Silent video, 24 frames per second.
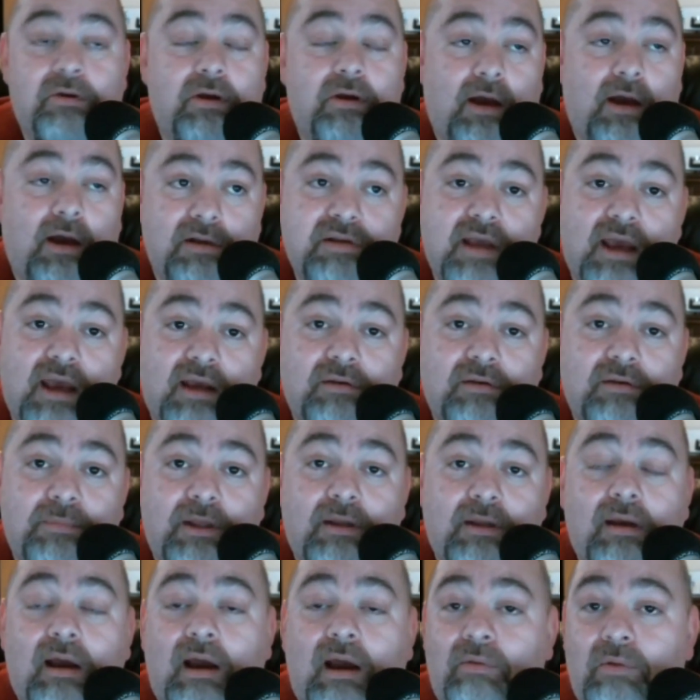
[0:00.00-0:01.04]
You contact
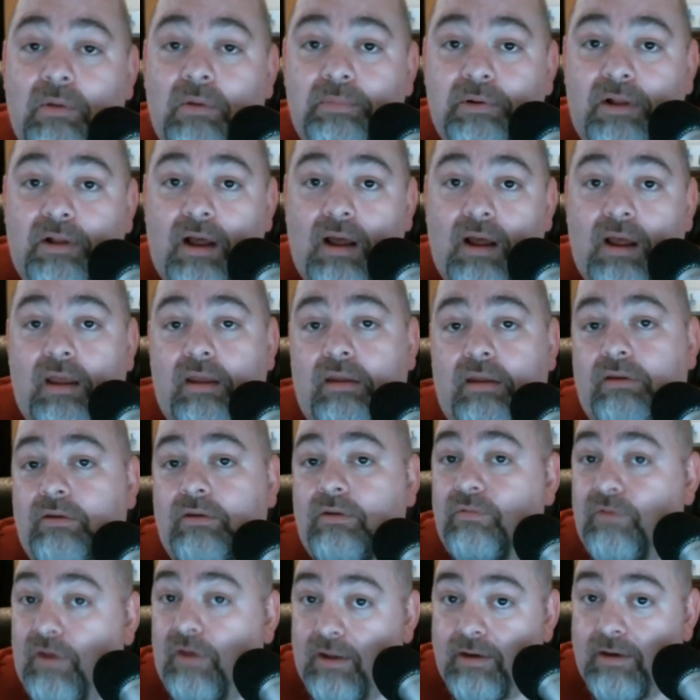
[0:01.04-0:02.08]
me, I reply,
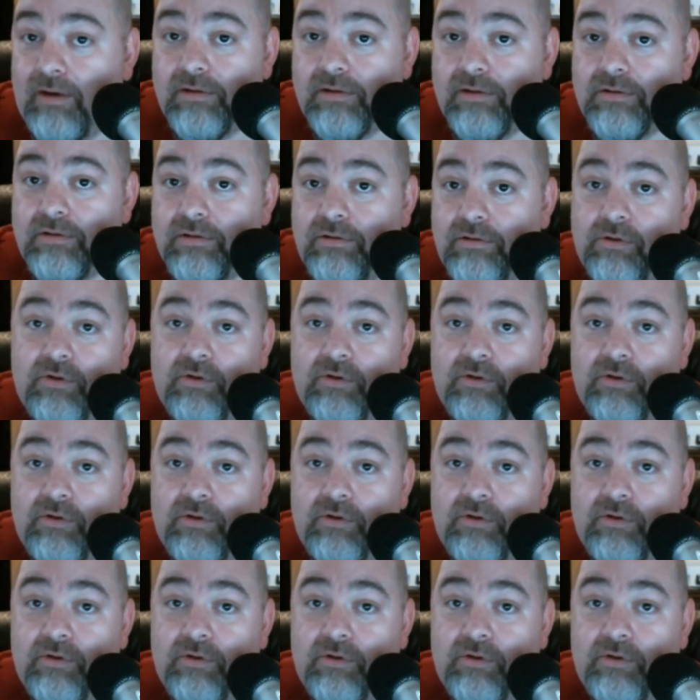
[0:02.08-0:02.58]
you vanish.